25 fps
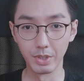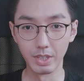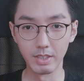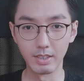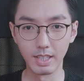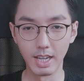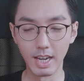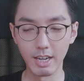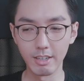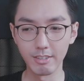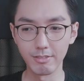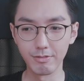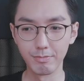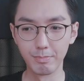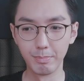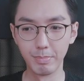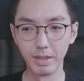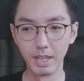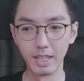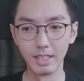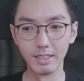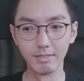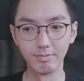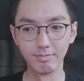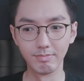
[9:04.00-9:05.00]
real life,
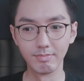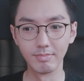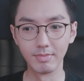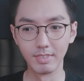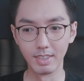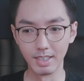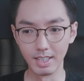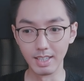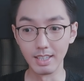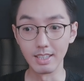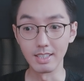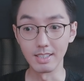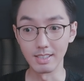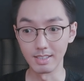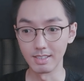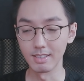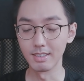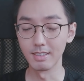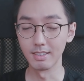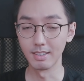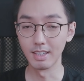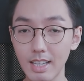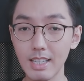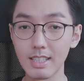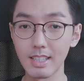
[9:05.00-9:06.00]
but this
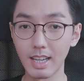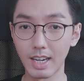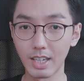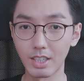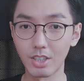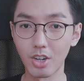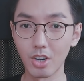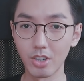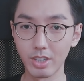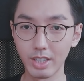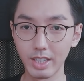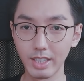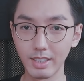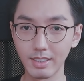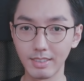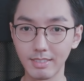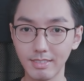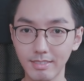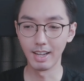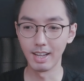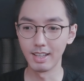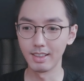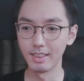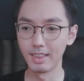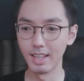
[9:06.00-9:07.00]
is iconic.
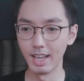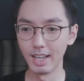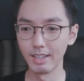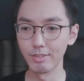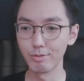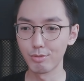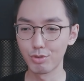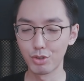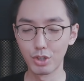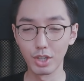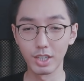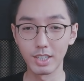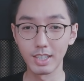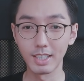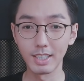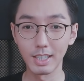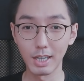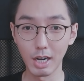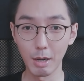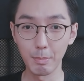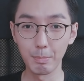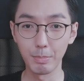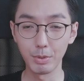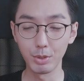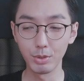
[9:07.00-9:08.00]
And that chicken
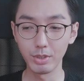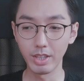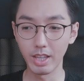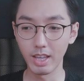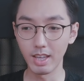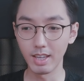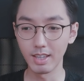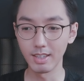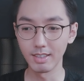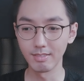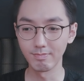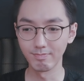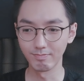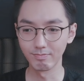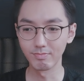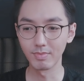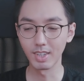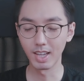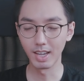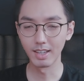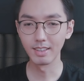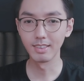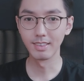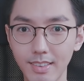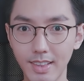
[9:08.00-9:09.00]
couple there,
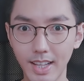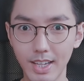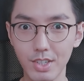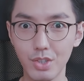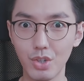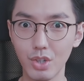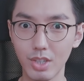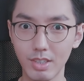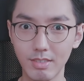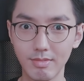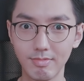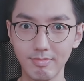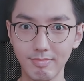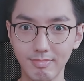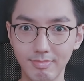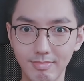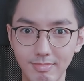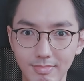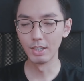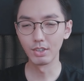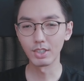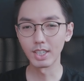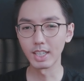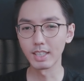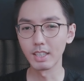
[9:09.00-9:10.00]
legend.
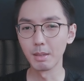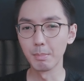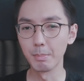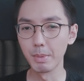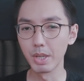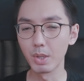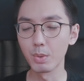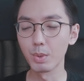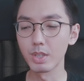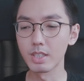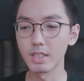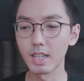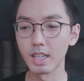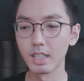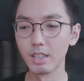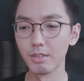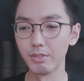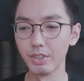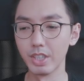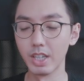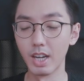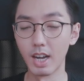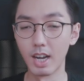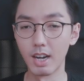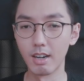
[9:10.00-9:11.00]
It looked like the male was kind
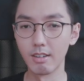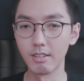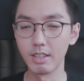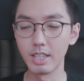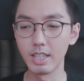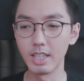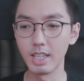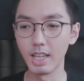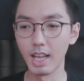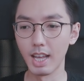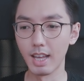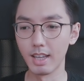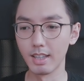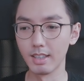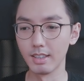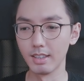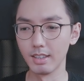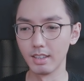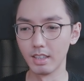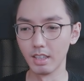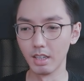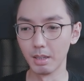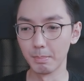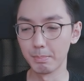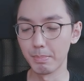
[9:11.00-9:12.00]
of in a hurry
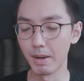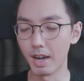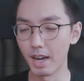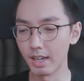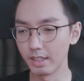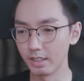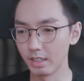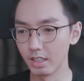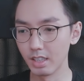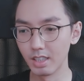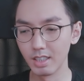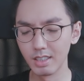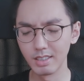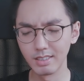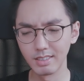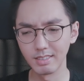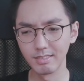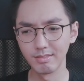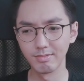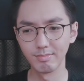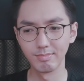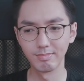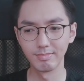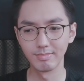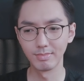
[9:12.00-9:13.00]
and the
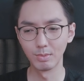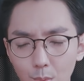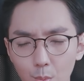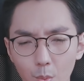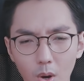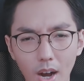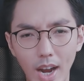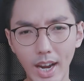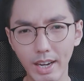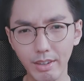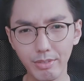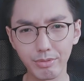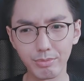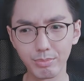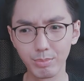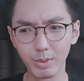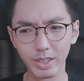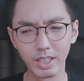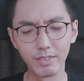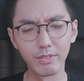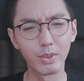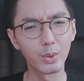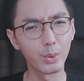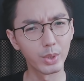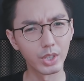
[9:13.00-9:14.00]
partner, wife,
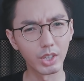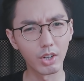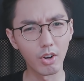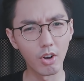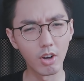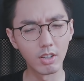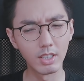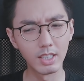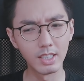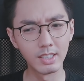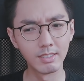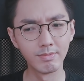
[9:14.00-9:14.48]
whatever you want to call